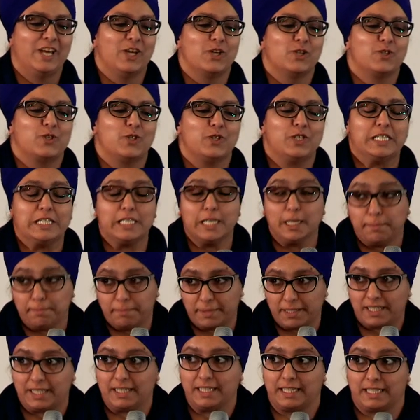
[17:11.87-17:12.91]
So
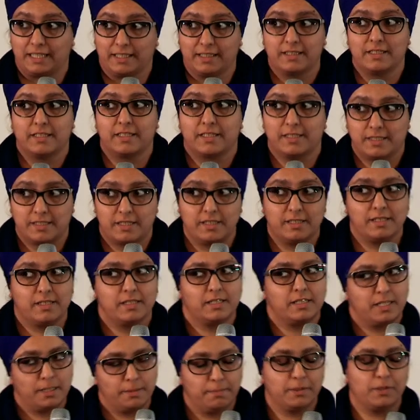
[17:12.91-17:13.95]
typically, this is just a
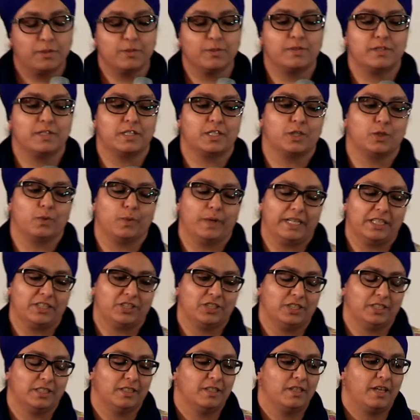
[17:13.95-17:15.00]
typical situation.